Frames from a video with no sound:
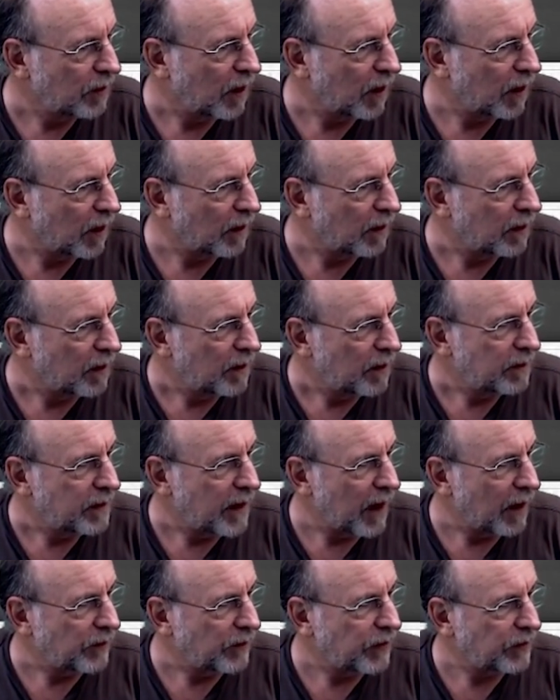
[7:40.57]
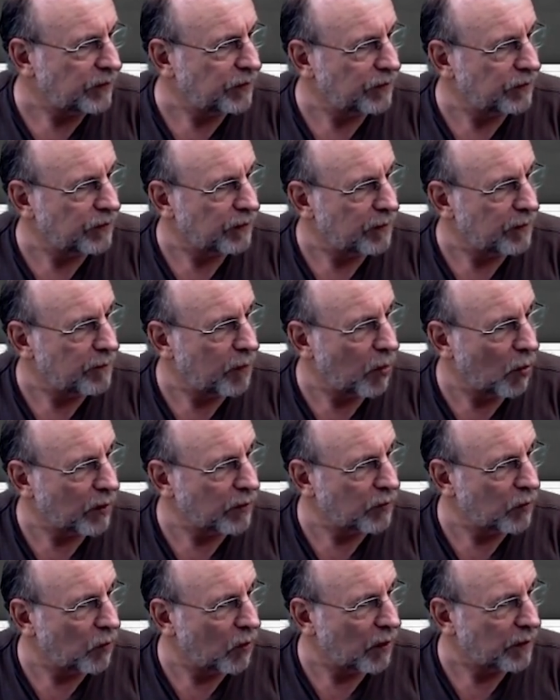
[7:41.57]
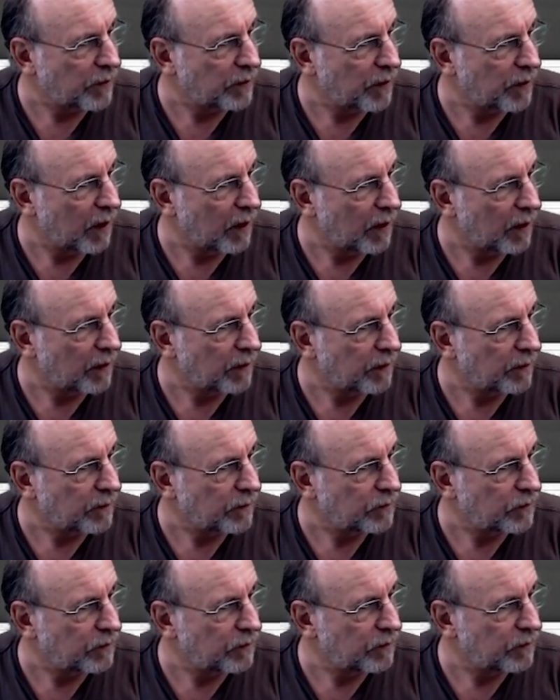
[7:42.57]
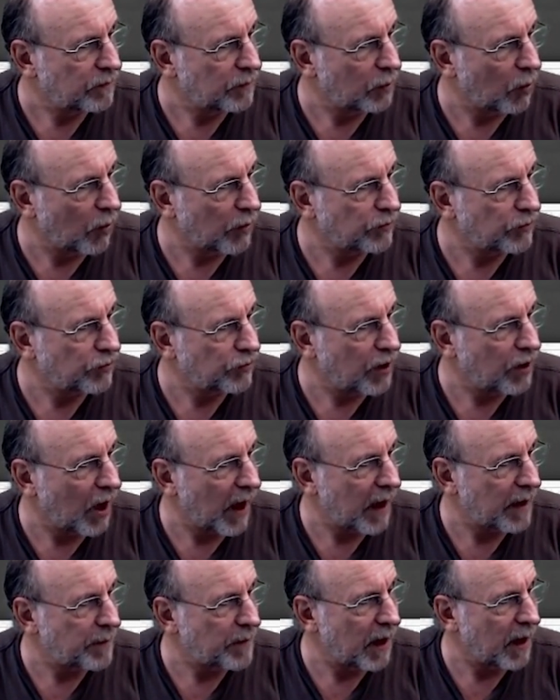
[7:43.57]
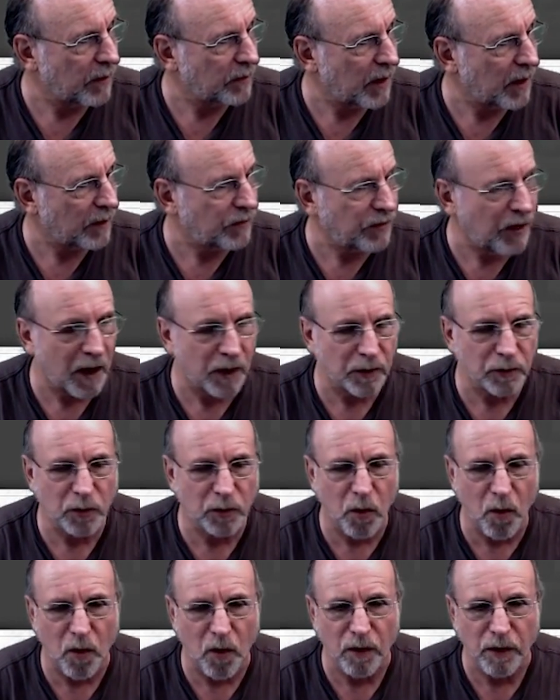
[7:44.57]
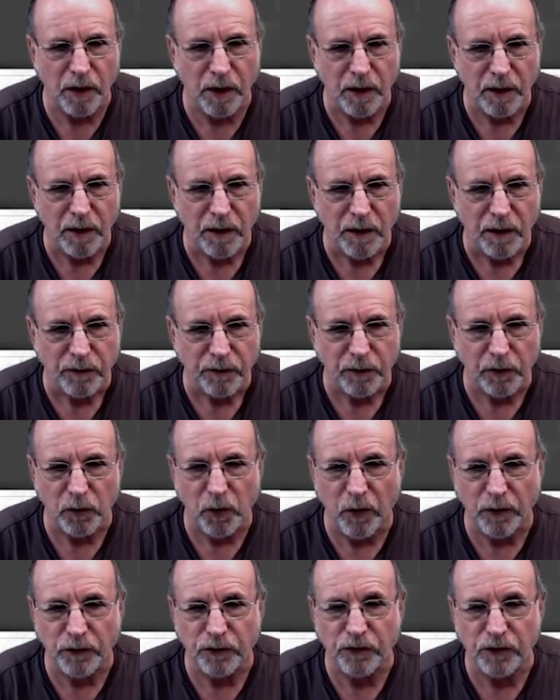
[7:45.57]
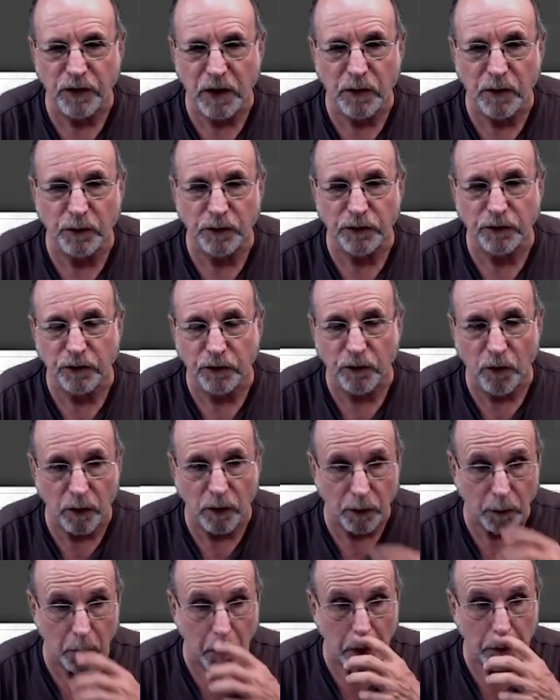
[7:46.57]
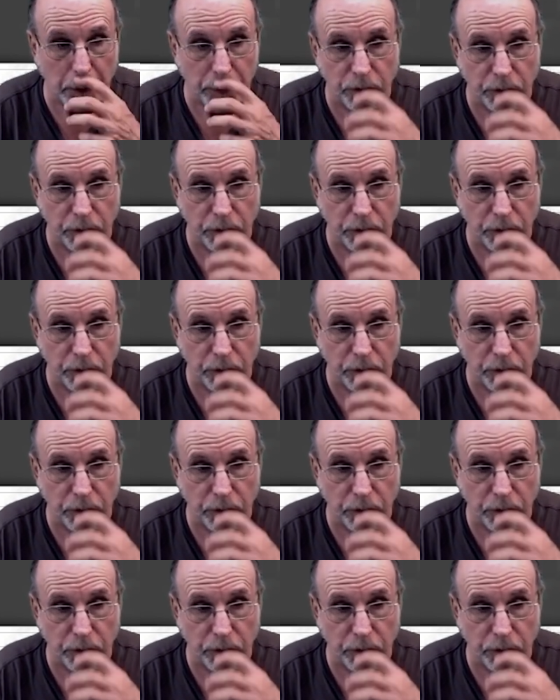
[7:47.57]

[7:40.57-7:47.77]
Uh, now, this is an important one, uh, launch timeout. That's how long the launch sequence is going to run.